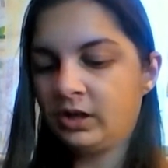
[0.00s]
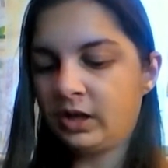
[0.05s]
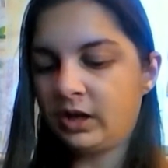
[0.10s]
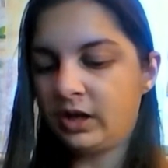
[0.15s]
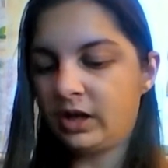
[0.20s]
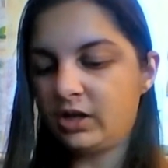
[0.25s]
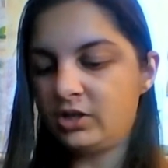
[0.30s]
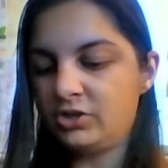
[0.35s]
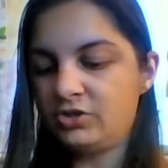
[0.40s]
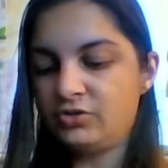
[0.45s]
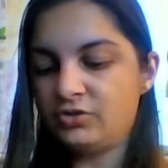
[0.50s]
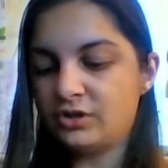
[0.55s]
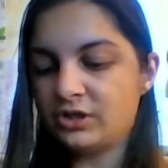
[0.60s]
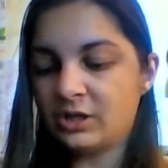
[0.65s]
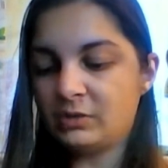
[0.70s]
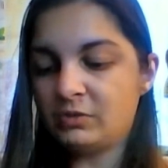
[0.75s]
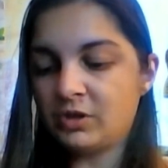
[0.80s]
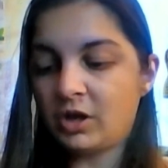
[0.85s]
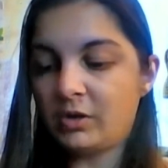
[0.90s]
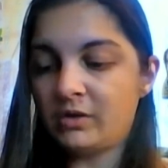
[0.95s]
and you just
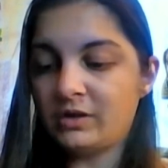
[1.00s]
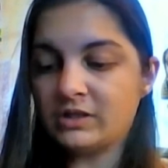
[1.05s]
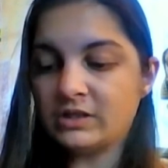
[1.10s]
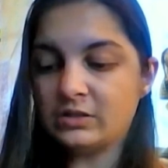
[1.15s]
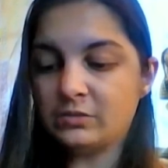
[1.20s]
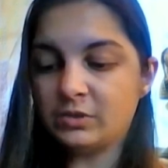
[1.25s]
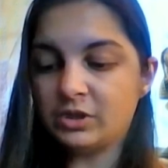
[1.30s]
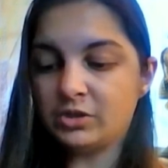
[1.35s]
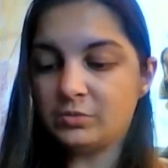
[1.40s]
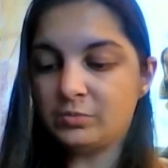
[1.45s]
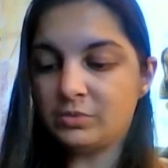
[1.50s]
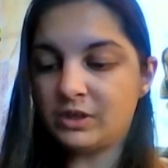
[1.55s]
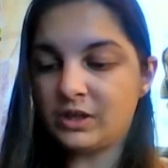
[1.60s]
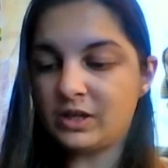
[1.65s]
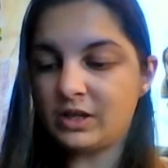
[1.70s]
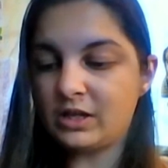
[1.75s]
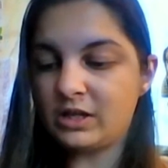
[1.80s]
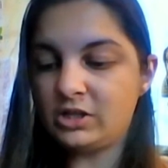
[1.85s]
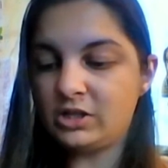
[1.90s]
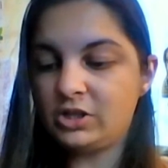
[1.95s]
keep going. So we
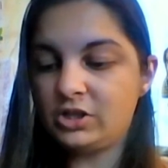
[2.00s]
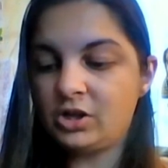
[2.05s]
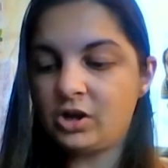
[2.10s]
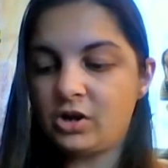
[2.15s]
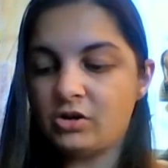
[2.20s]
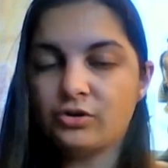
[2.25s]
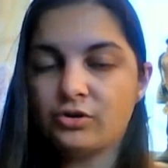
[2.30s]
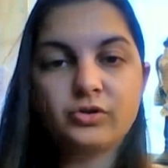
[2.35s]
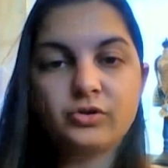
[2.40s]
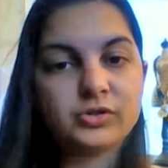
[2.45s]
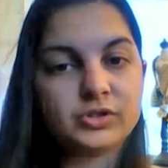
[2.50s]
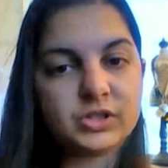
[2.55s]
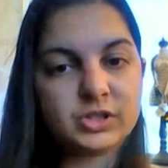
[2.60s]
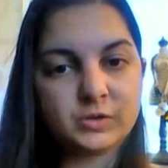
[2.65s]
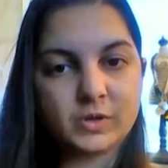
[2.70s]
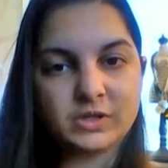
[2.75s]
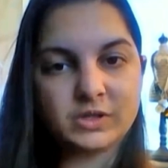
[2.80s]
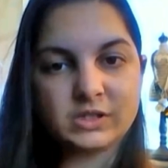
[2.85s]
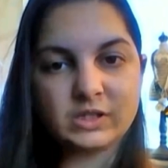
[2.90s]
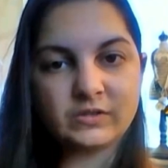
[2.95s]
play yarn
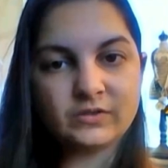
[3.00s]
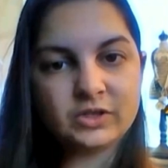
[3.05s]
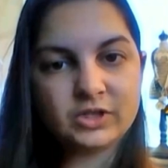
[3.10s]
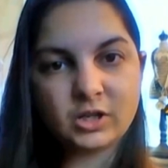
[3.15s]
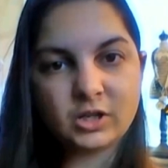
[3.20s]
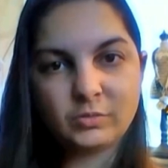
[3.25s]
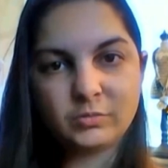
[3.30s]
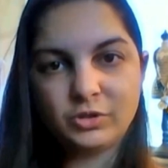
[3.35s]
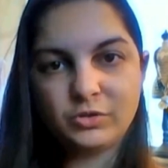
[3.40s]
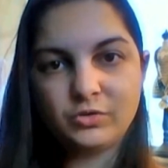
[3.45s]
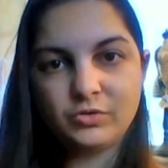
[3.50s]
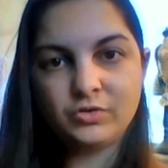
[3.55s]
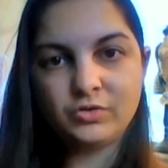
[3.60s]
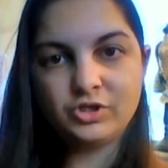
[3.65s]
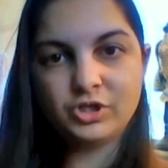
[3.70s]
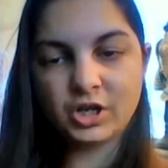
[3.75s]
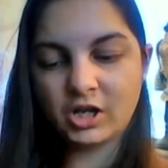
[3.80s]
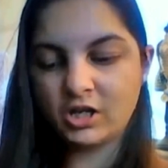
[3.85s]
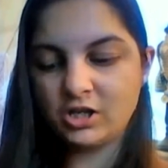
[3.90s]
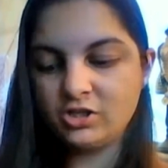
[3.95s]
consequence. Every time you
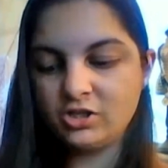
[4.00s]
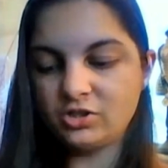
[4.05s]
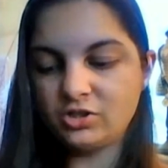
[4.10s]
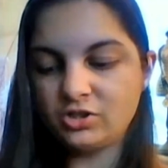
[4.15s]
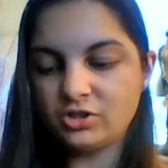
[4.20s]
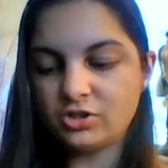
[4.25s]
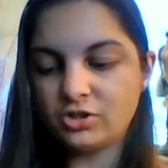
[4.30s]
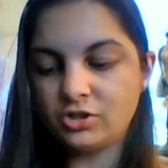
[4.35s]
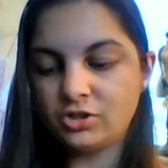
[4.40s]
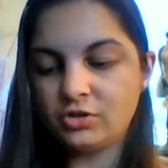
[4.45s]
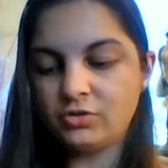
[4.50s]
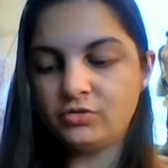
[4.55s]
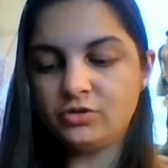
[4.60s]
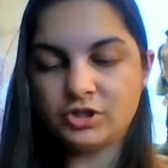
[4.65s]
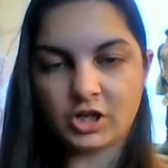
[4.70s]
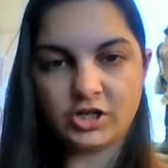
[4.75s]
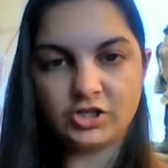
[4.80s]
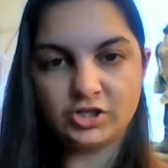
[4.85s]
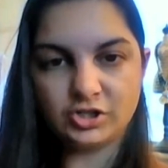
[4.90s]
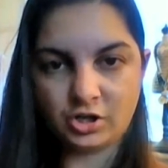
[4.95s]
change
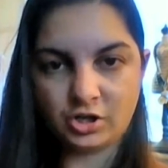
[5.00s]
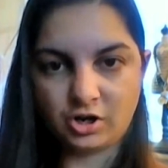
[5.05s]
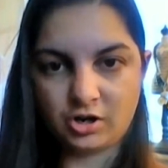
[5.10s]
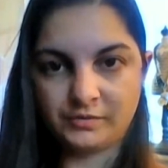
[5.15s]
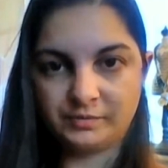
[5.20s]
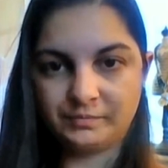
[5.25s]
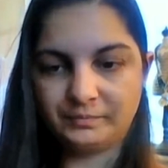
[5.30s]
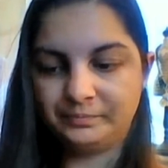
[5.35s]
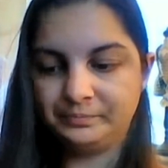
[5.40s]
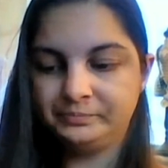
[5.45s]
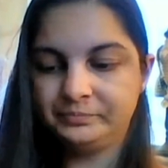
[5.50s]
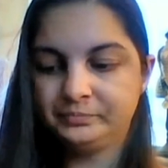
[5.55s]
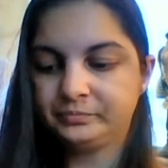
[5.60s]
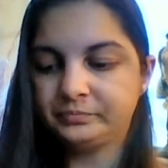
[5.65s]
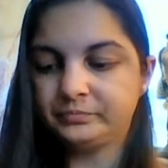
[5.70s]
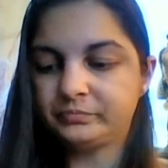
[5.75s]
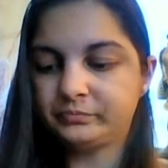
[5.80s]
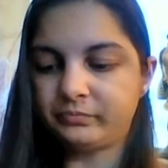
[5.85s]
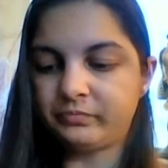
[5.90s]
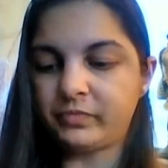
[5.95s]
yarn.
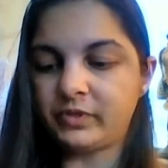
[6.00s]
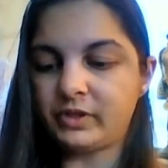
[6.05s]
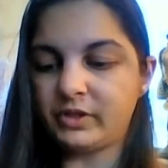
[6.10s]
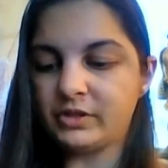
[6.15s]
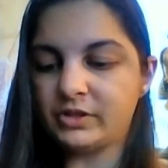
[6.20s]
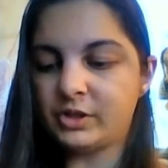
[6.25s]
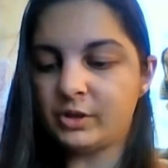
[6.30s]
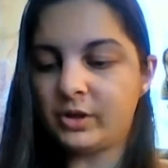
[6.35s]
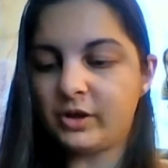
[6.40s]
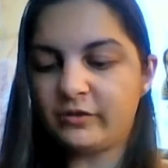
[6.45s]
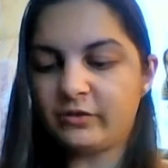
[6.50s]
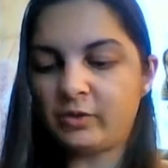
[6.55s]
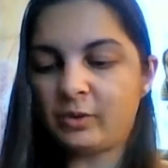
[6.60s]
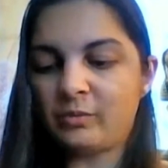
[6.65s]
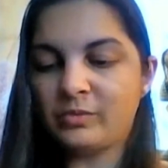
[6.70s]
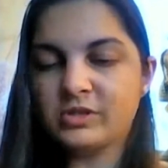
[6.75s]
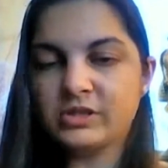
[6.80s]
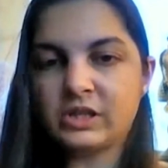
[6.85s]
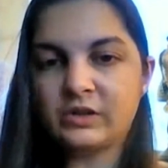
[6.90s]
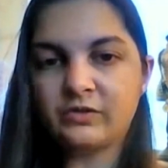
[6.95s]
So
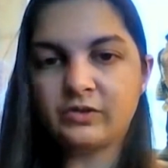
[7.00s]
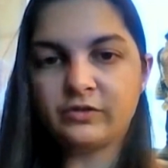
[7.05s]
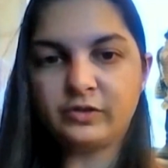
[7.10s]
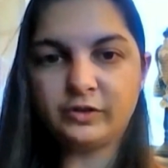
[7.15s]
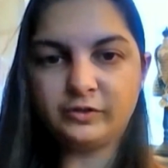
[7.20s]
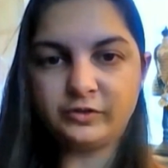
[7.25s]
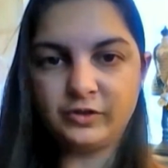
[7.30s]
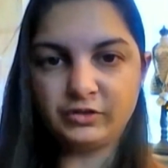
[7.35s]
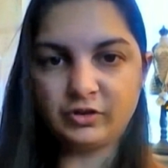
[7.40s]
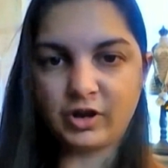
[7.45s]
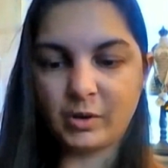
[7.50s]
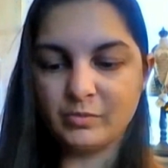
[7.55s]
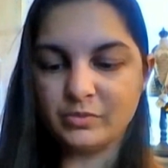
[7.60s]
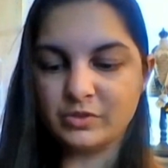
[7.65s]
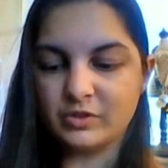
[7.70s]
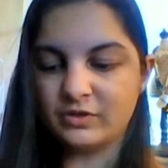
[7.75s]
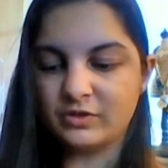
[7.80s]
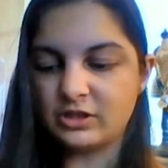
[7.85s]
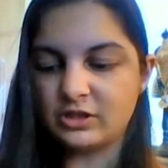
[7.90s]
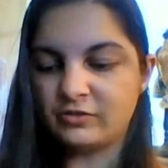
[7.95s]
everyone was given 50
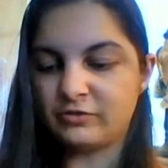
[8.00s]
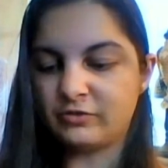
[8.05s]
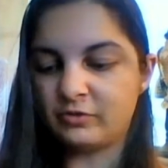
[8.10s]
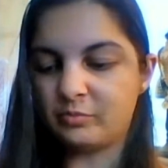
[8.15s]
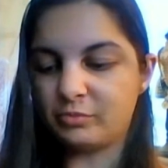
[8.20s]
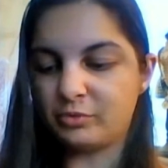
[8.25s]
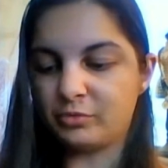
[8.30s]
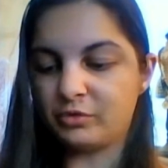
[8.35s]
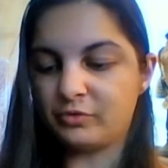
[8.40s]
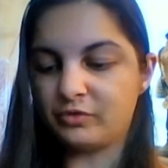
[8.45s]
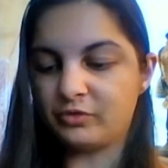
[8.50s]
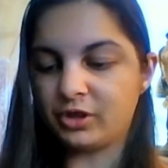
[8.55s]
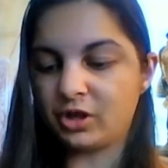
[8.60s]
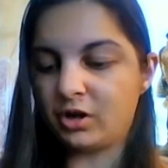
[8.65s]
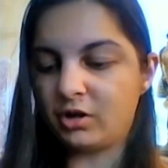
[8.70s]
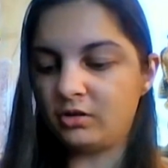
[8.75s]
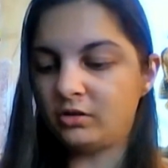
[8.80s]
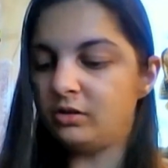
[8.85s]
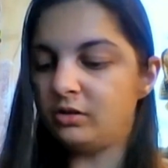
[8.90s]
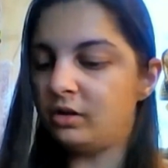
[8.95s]
grams of a different ball of
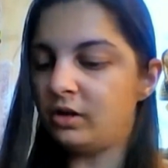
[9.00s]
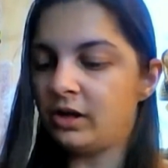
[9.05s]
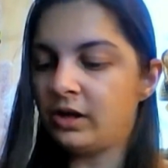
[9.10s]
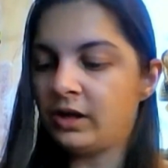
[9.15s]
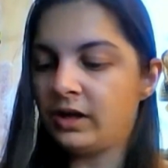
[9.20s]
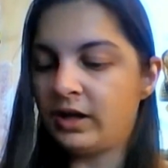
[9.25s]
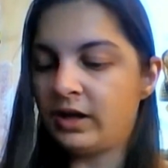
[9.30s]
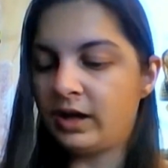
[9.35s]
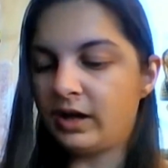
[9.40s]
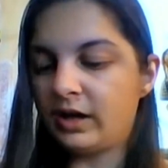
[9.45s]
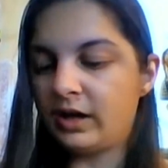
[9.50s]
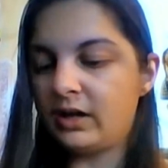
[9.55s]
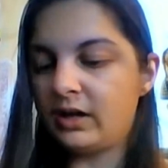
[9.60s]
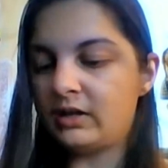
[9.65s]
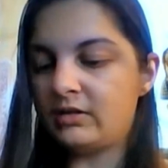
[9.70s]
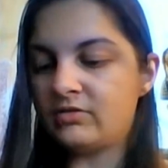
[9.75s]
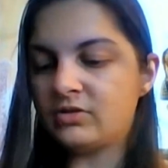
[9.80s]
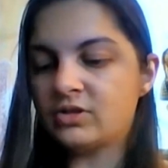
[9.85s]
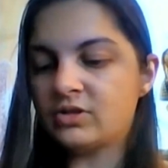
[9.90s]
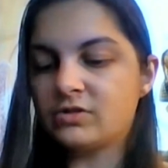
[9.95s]
yarn,
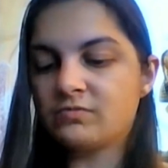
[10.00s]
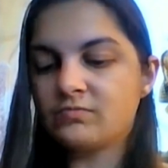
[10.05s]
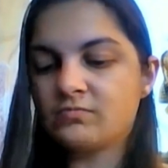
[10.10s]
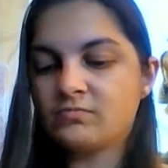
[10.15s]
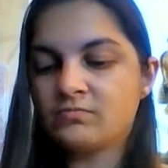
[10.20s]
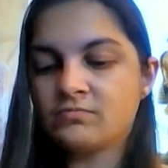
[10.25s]
and